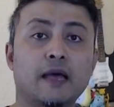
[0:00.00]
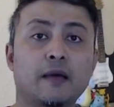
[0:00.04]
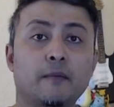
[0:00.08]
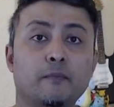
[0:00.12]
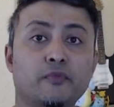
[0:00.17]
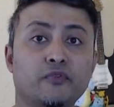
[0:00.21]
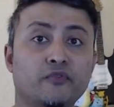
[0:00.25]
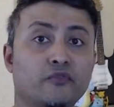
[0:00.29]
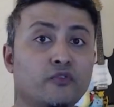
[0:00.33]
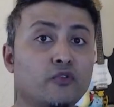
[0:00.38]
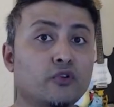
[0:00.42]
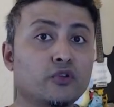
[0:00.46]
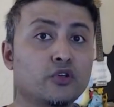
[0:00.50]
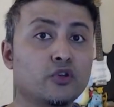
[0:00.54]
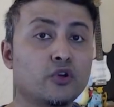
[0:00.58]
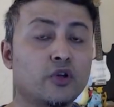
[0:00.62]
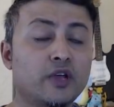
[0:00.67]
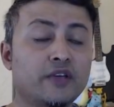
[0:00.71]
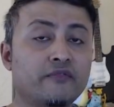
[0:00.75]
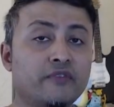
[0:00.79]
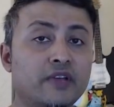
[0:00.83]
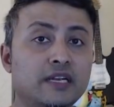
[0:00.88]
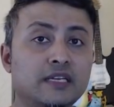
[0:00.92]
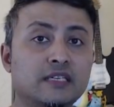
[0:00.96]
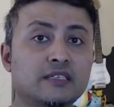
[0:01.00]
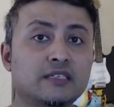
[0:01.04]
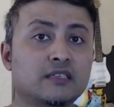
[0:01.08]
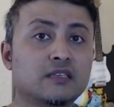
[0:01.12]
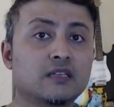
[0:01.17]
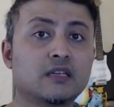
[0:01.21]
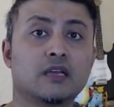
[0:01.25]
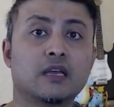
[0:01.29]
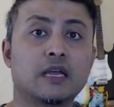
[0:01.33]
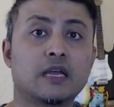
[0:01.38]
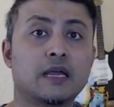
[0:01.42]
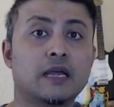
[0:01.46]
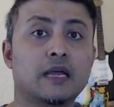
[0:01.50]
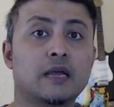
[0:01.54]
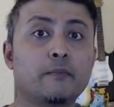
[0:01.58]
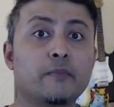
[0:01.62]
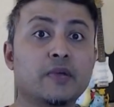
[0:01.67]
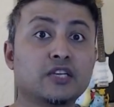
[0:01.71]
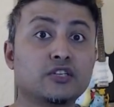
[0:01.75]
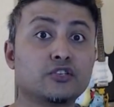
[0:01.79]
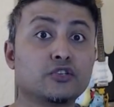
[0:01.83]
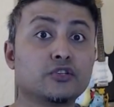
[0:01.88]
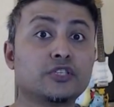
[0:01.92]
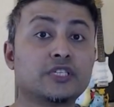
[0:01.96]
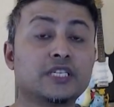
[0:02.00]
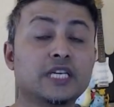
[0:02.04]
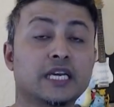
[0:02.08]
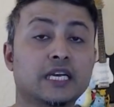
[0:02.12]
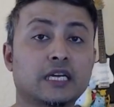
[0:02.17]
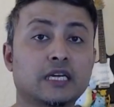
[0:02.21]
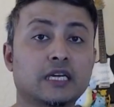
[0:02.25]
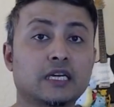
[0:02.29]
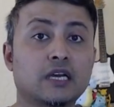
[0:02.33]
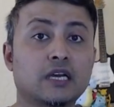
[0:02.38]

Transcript: before your events, make sure you check